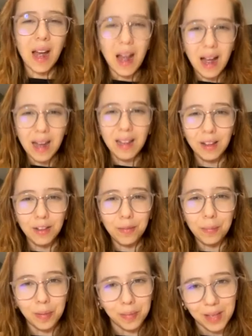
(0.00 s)
I love
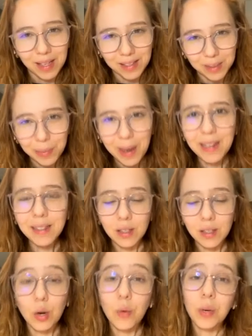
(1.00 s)
pumpkin spice,
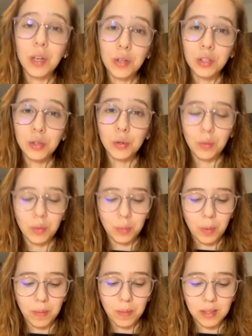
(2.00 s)
so we're going to do it with
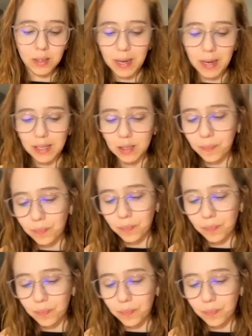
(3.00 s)
pumpkin spice.